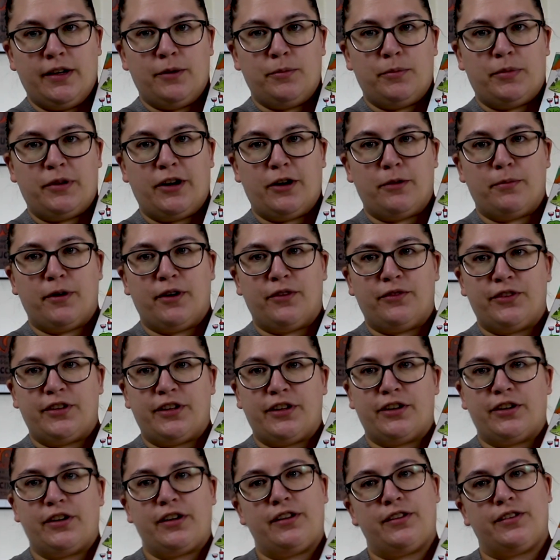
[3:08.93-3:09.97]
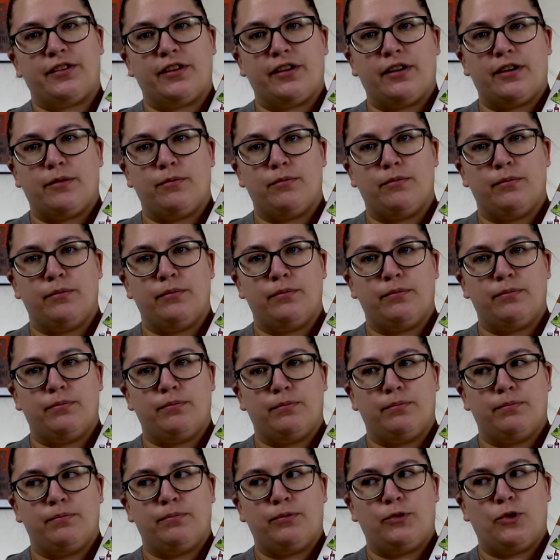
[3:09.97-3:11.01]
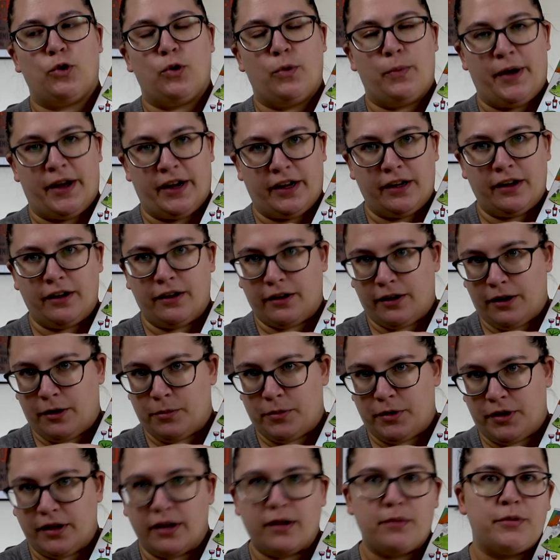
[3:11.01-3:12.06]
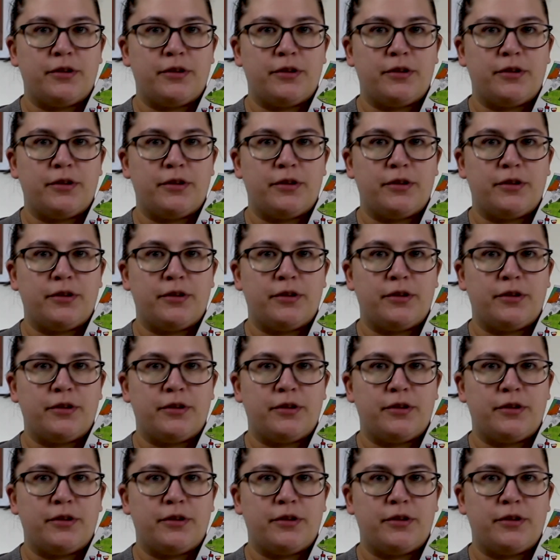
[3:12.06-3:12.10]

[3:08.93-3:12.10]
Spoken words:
Pierre Belvedere is a Quebec company, I